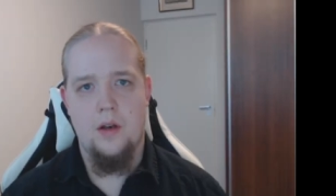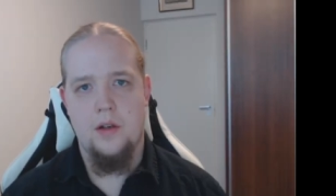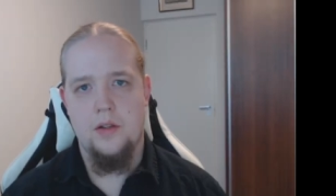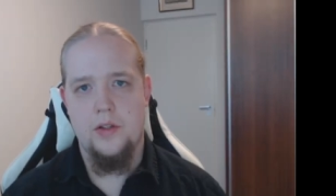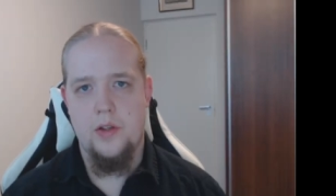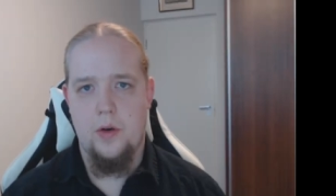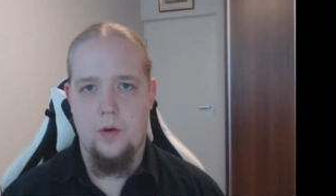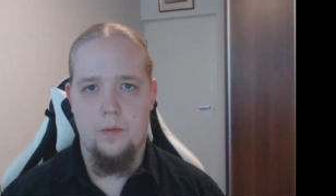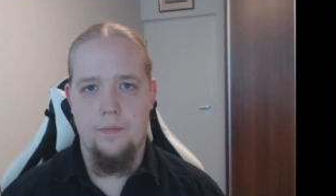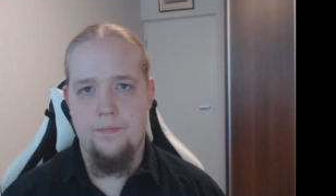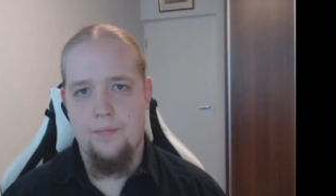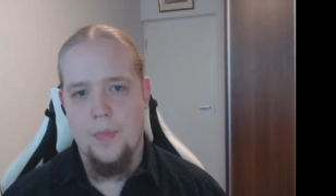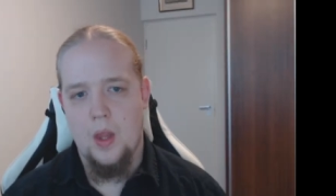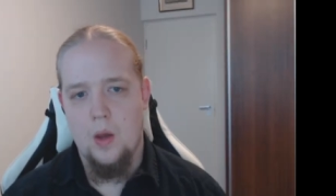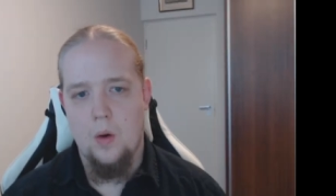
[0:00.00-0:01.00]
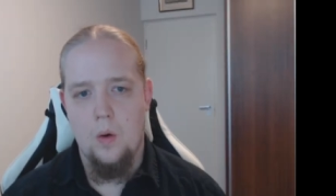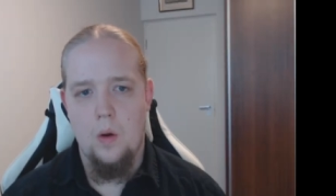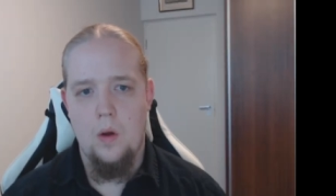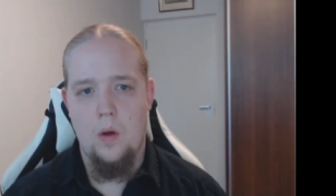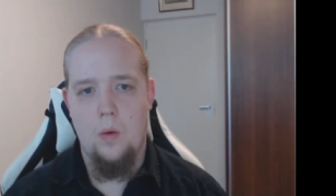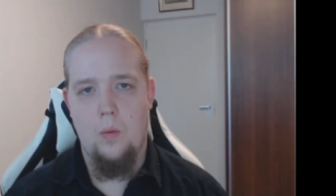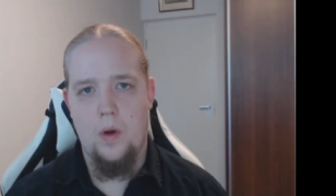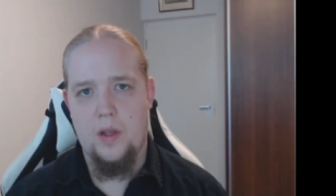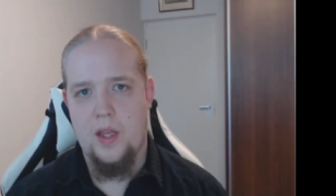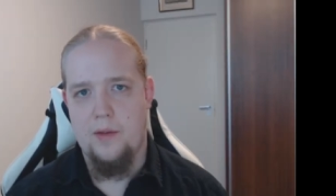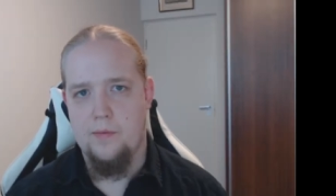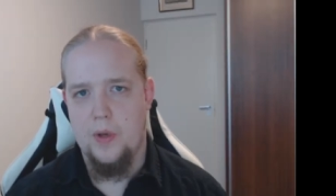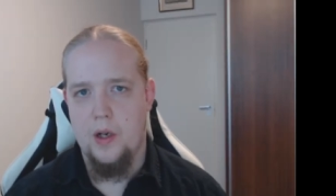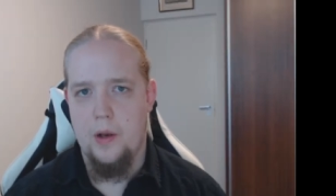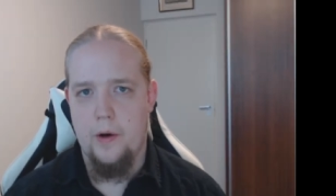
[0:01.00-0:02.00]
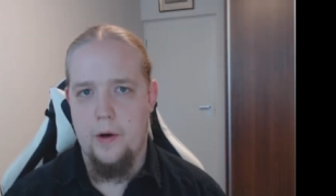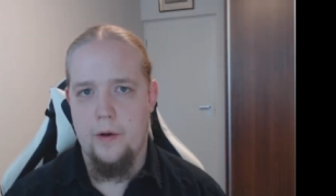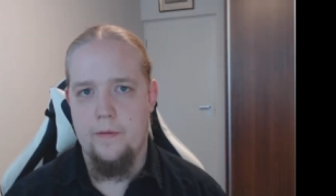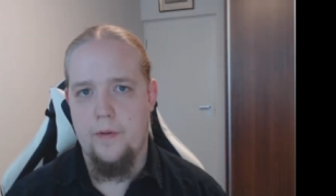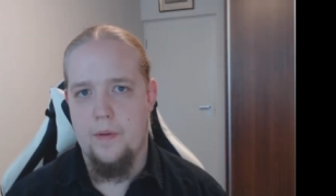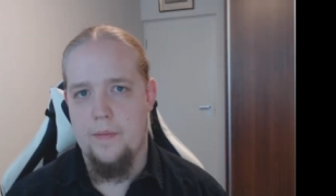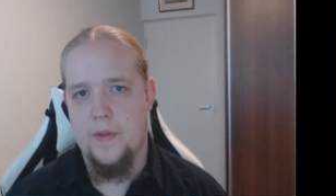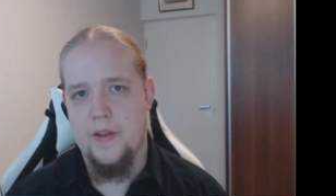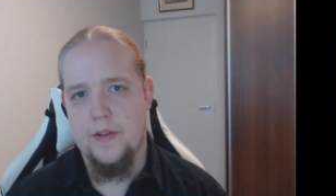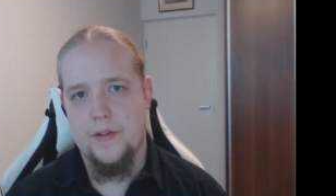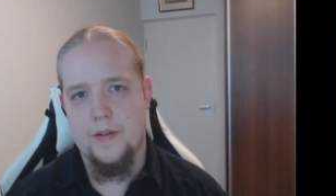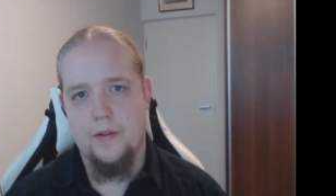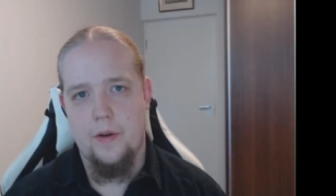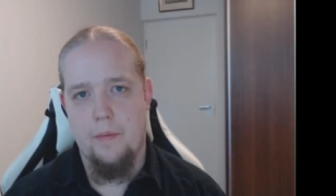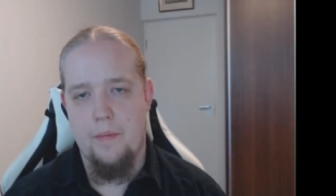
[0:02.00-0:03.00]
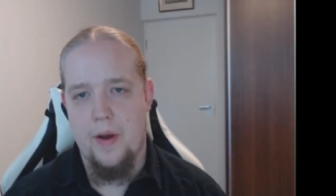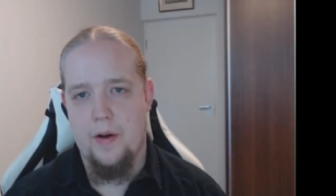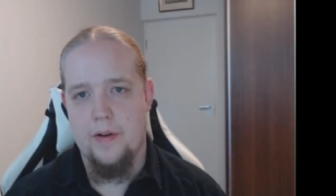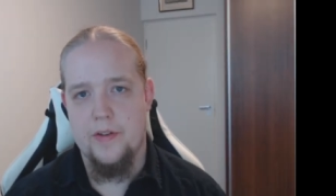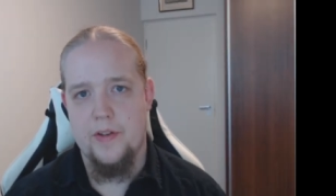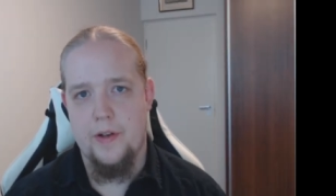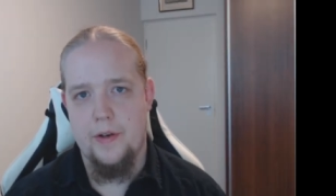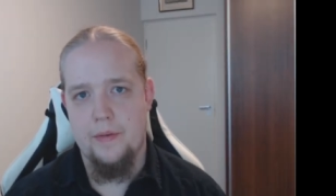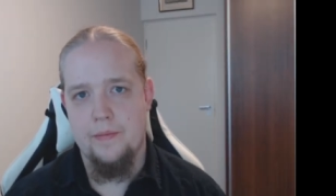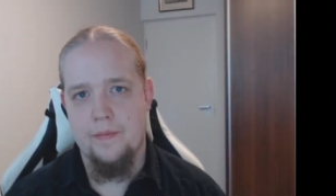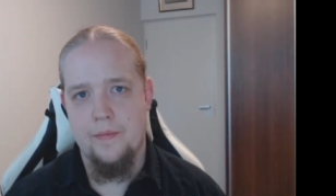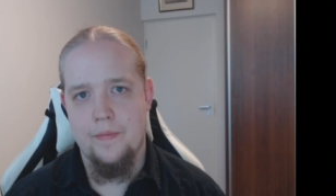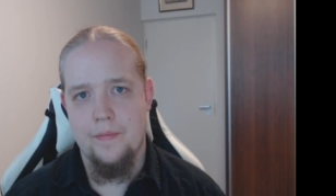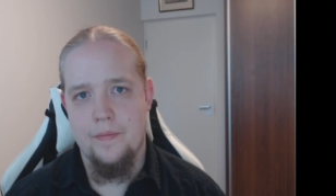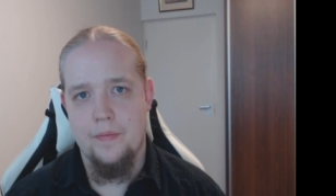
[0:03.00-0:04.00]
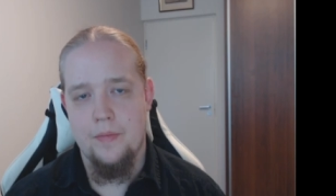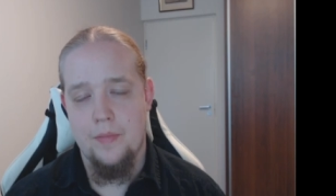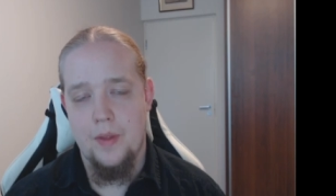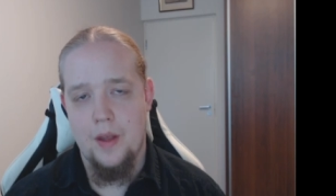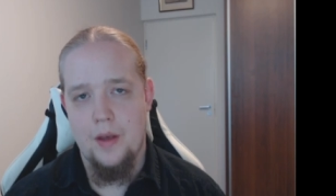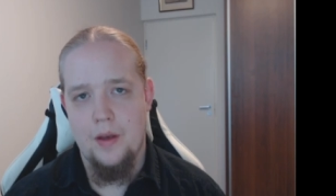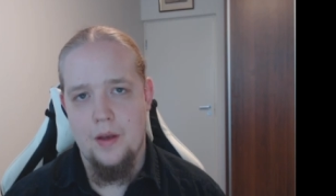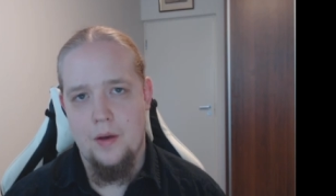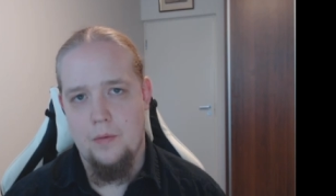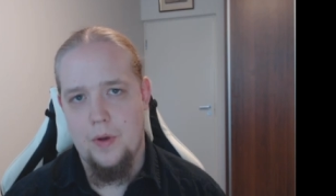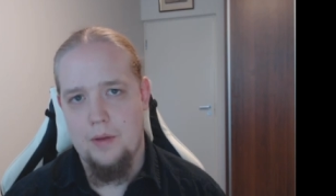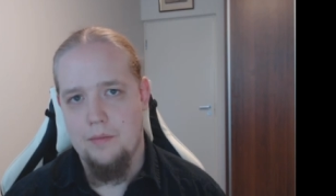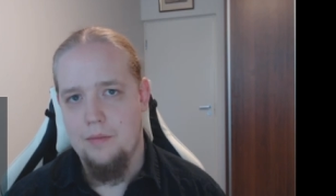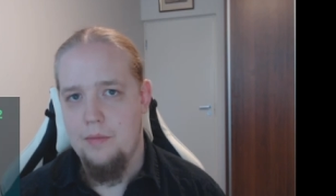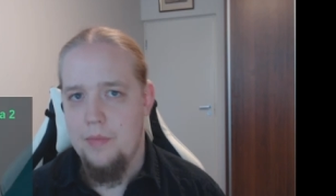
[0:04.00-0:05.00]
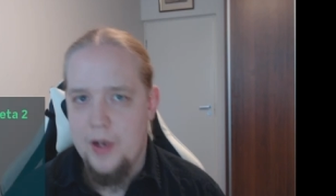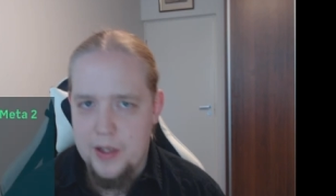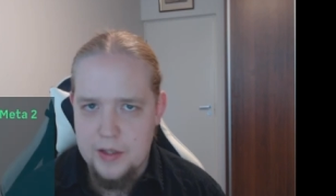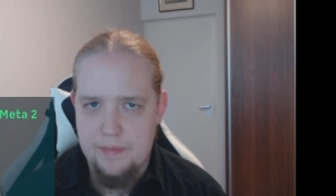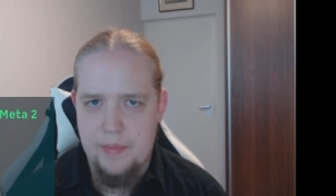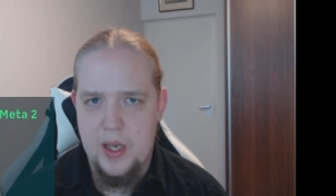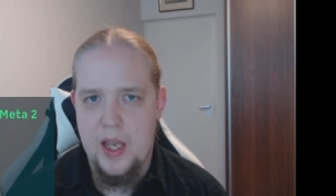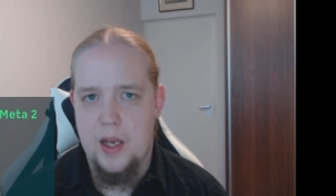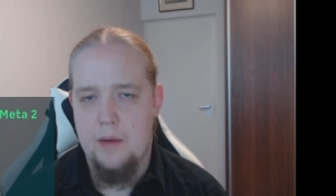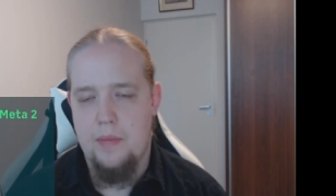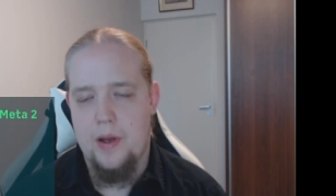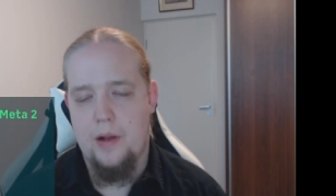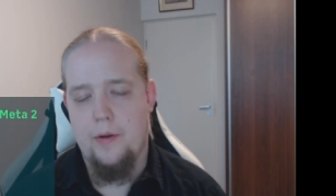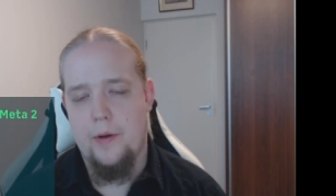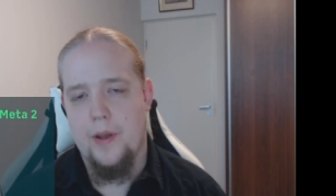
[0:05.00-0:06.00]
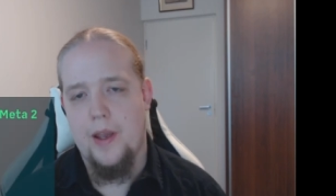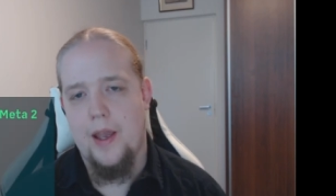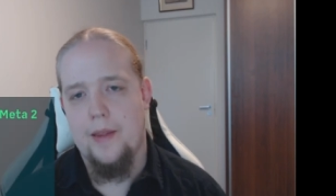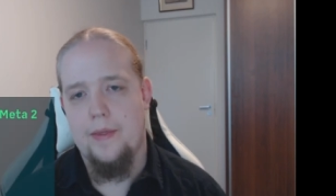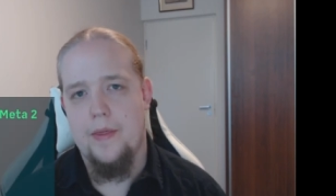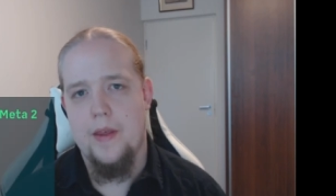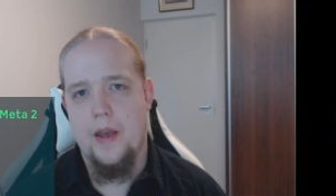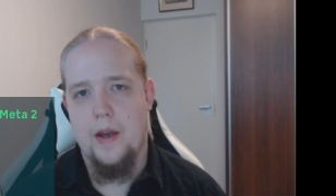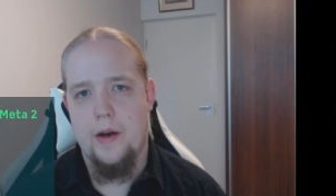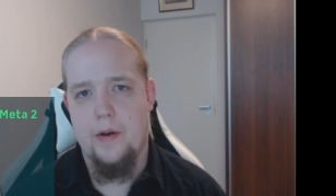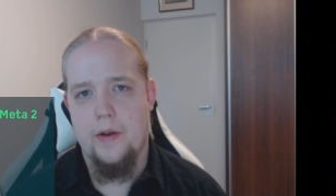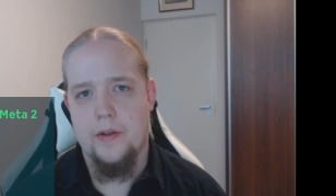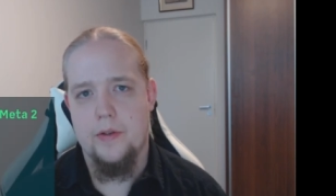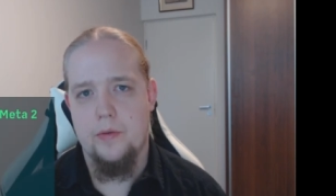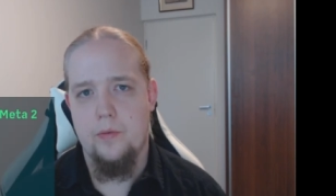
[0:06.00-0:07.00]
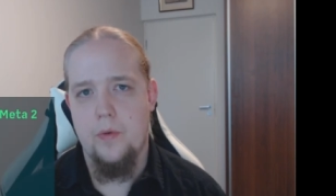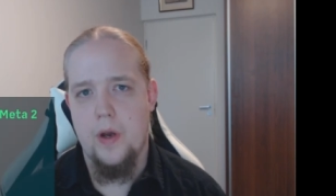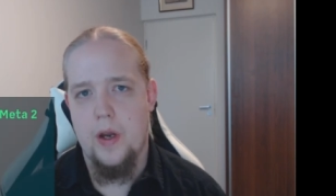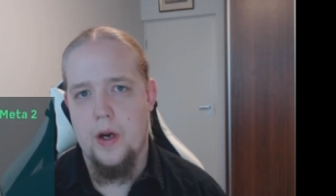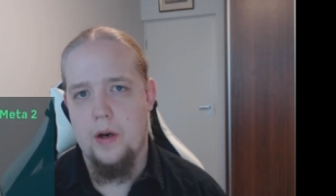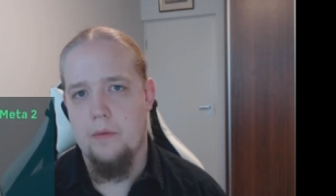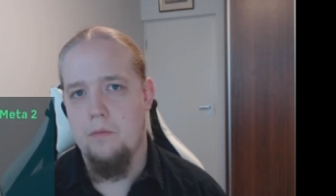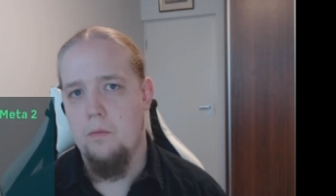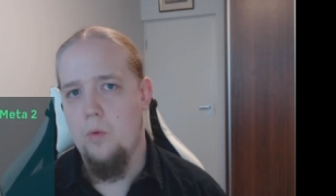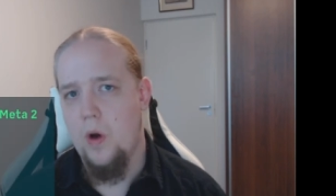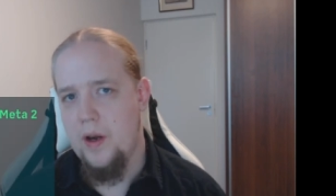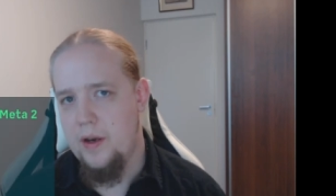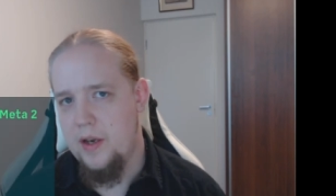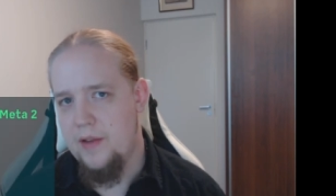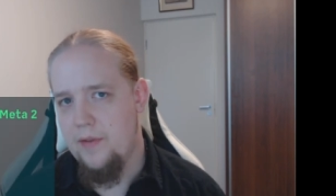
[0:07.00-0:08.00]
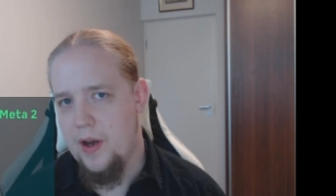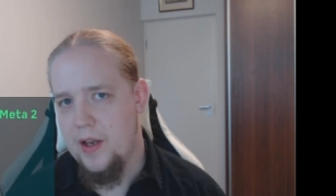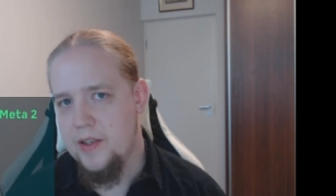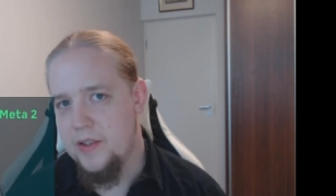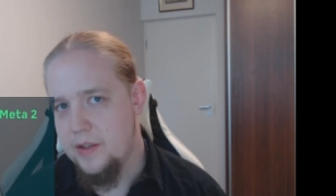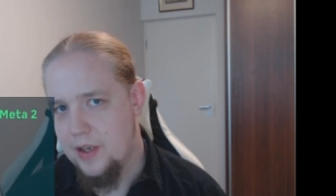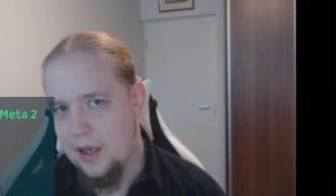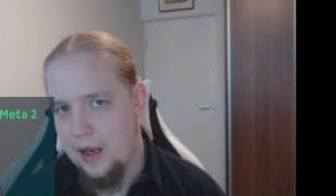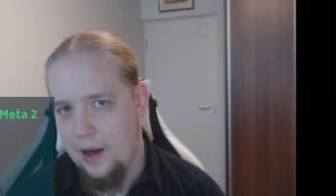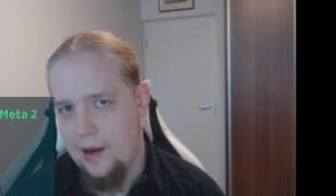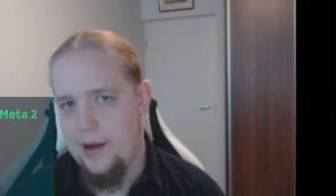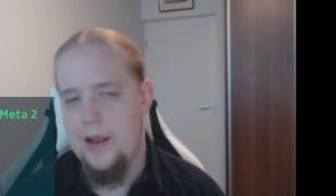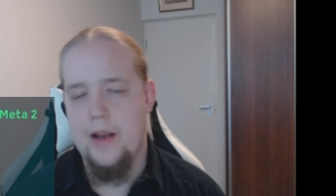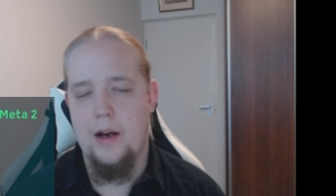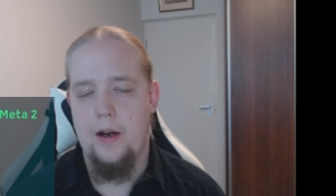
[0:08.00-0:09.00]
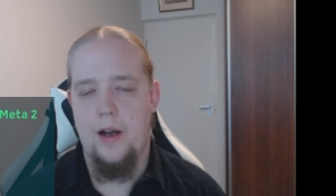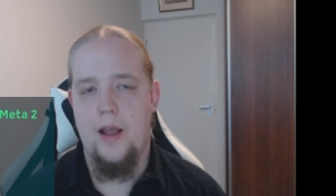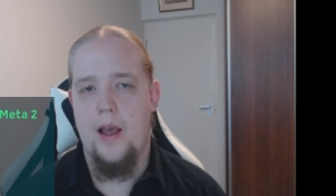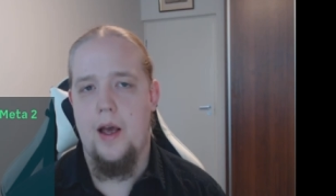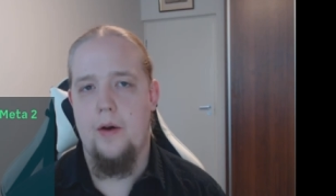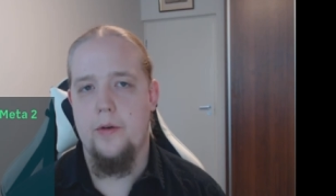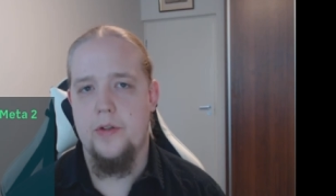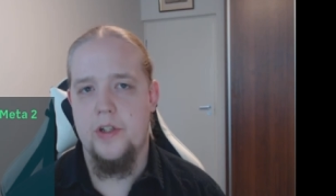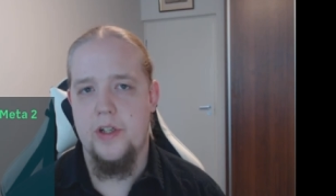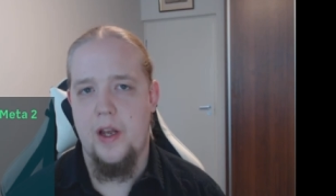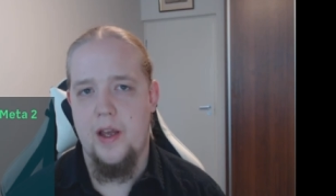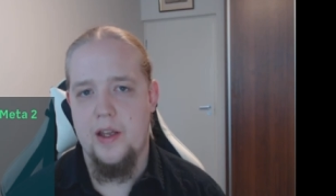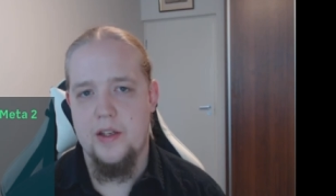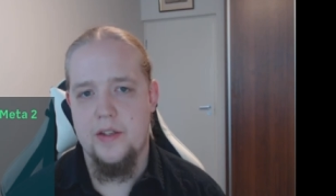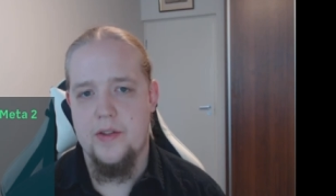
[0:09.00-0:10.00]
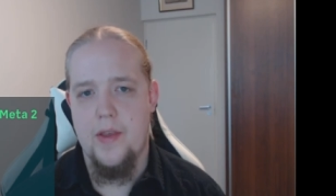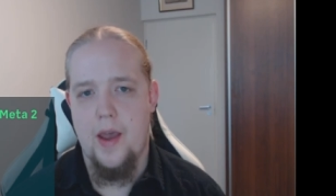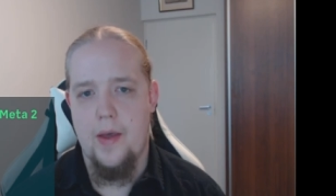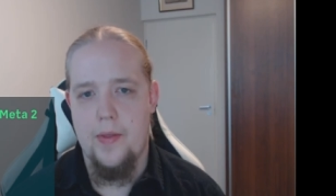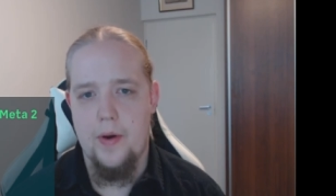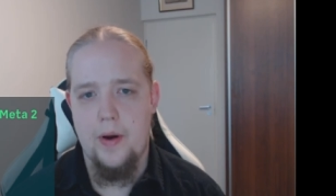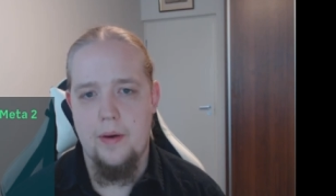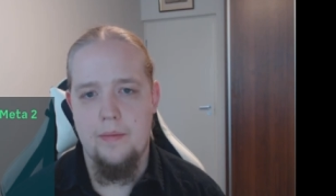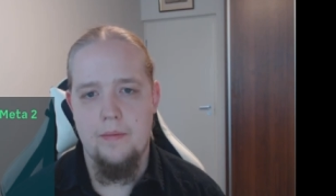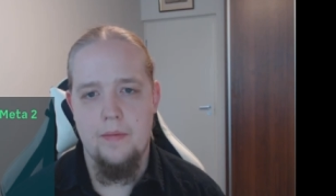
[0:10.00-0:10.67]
So, what have we learned from this comparison? Well, let's begin by looking at the areas where one device clearly outshines the other.